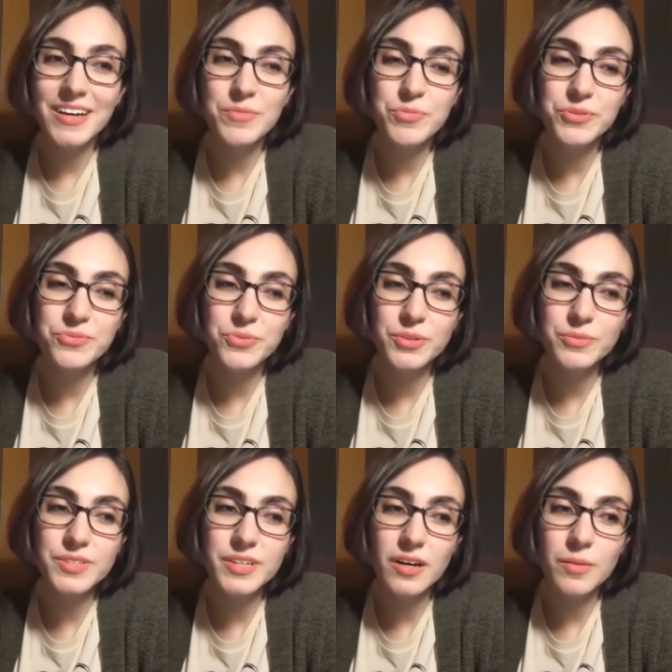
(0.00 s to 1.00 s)

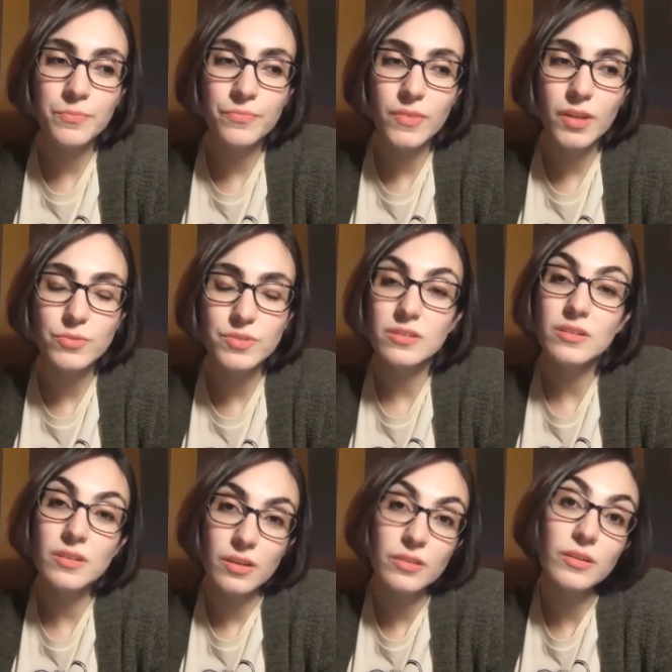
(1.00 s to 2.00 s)
performed I was
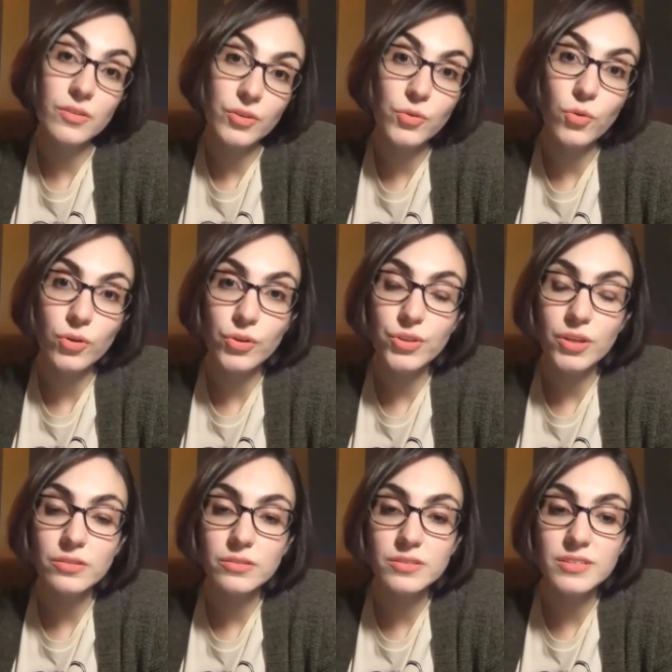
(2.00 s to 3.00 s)
in another choral
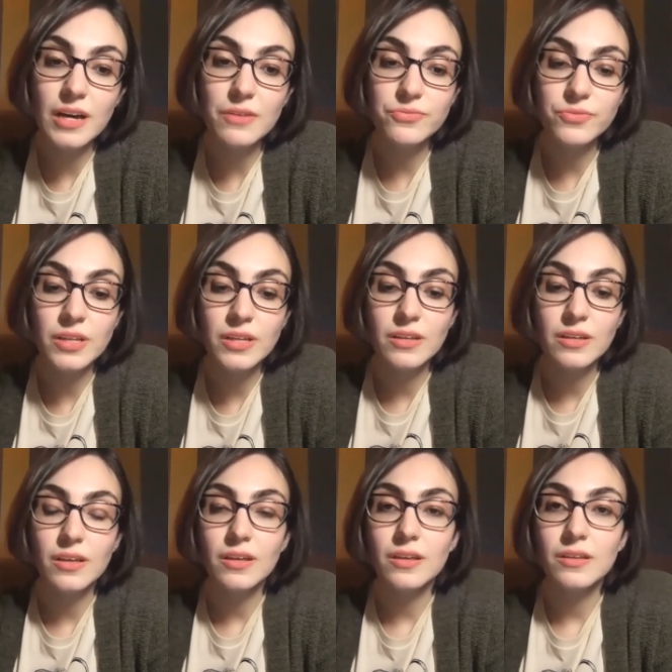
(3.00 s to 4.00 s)
thing,
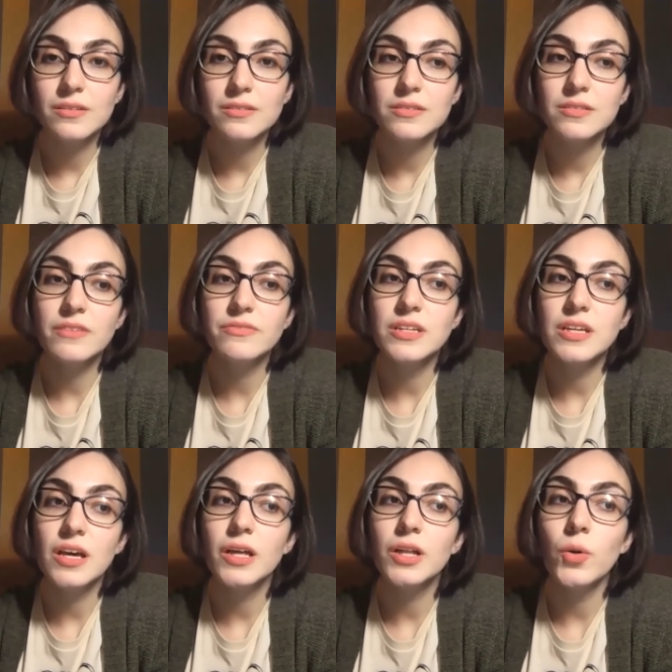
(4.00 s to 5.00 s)
Daphne
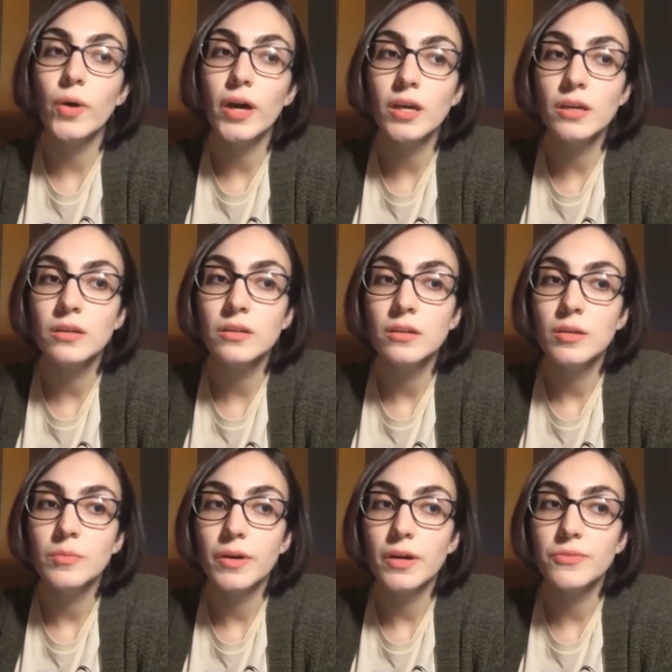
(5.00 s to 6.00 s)
and Chloe
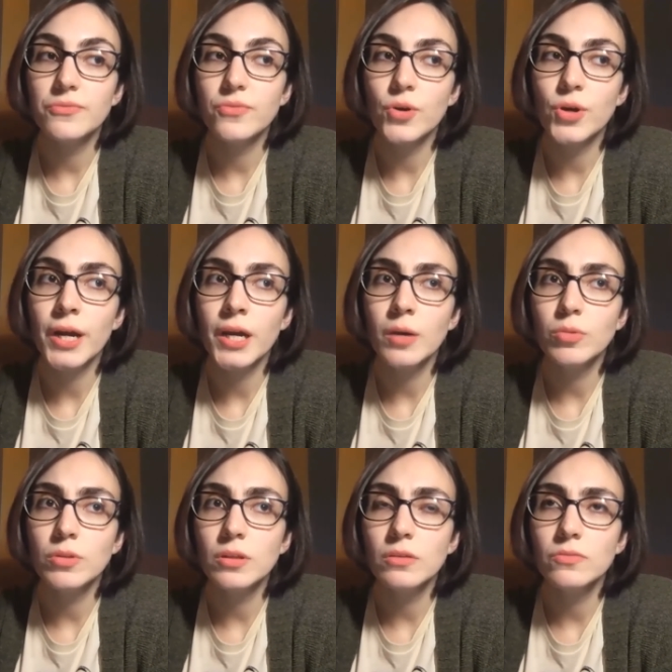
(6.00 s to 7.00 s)
by Foray, I
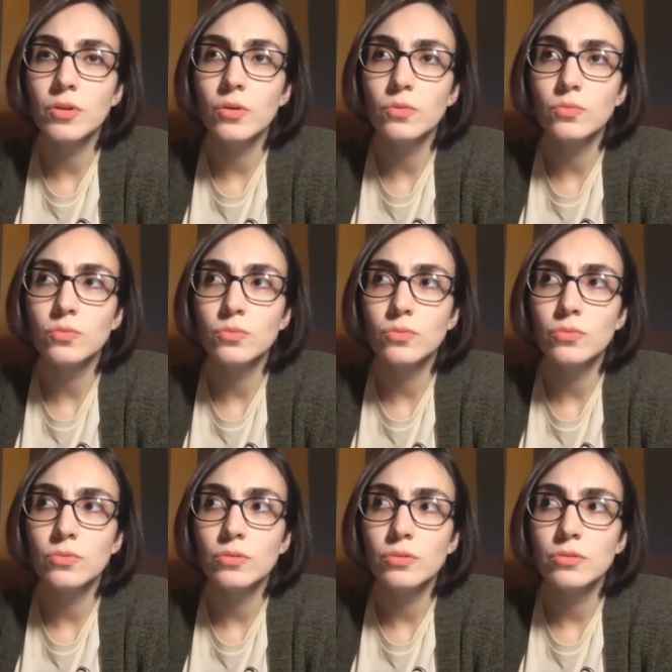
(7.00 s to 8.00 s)
believe. No.
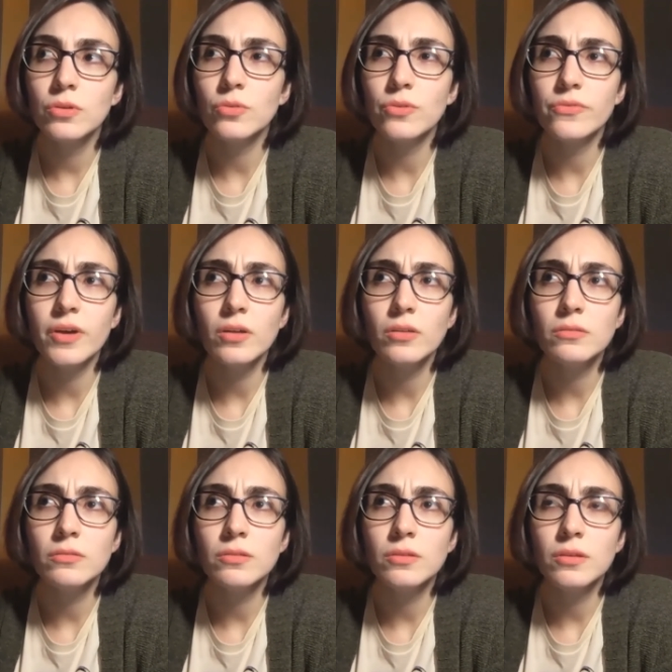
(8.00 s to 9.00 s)
No, Ravel.
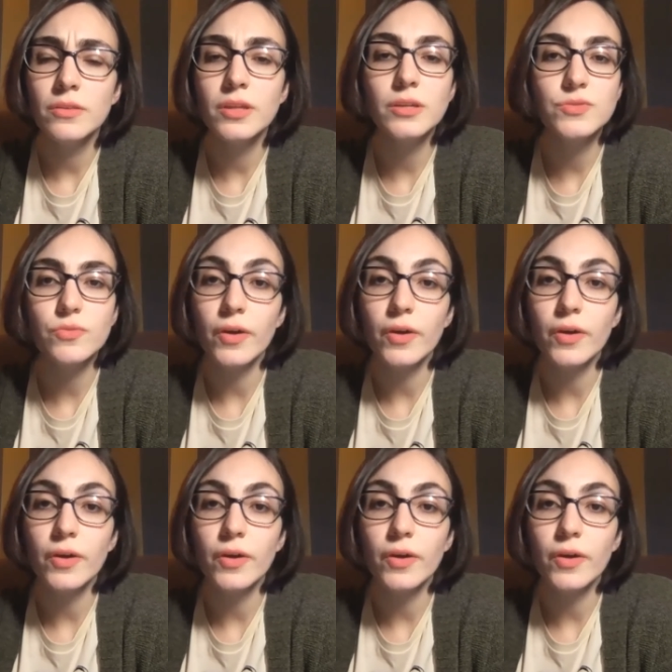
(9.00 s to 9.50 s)
I think it's Ravel.